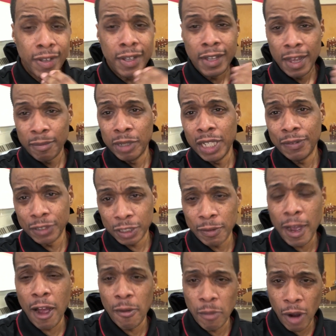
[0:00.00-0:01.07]
I believe it's
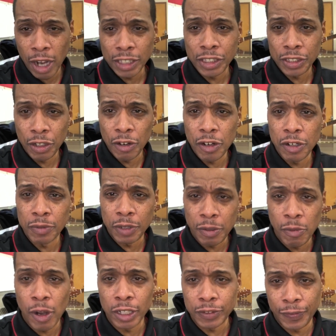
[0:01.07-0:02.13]
about March 3rd to
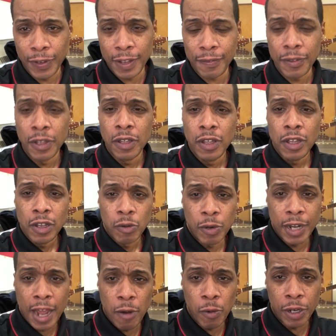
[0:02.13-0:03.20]
March 5th where
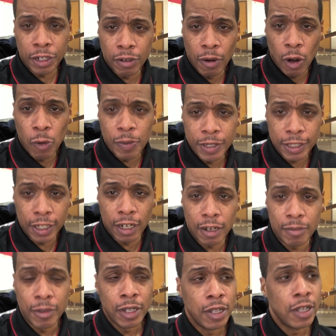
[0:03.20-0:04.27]
that window opens
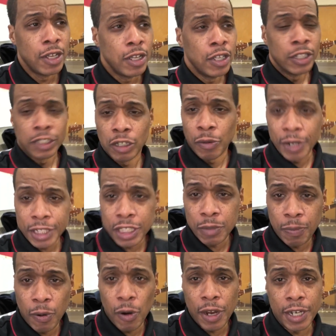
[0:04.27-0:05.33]
up. So it's
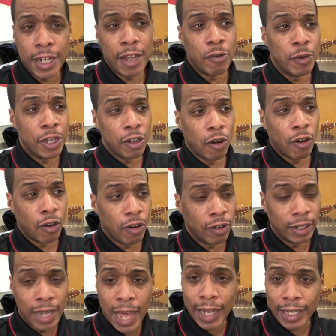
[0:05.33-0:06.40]
important that we all
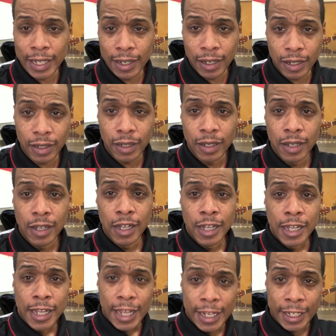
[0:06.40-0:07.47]
lock in
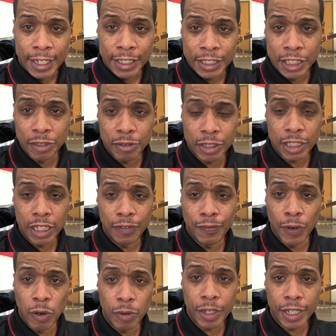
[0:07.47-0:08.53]
and get seriously
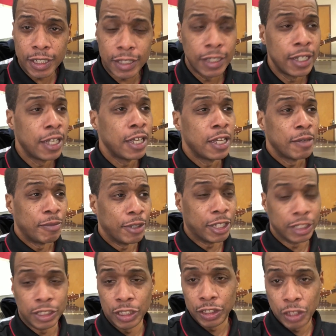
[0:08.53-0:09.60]
focused,
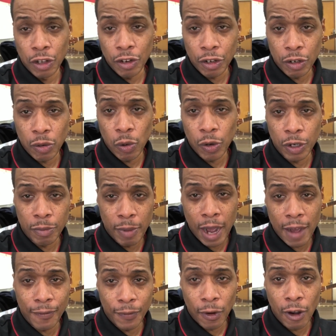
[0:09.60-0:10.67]
because the third quarter by
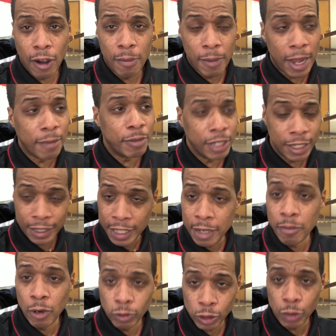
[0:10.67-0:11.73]
far might be the
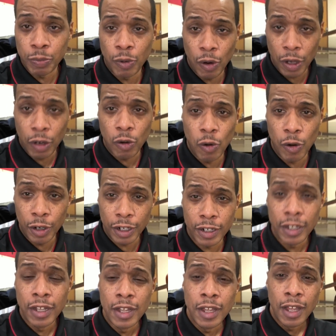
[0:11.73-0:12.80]
most important quarter
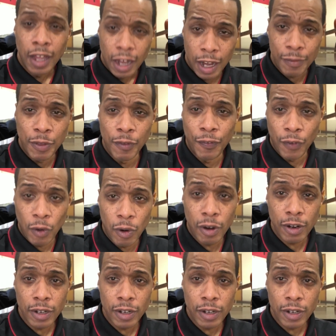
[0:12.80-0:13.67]
of the four,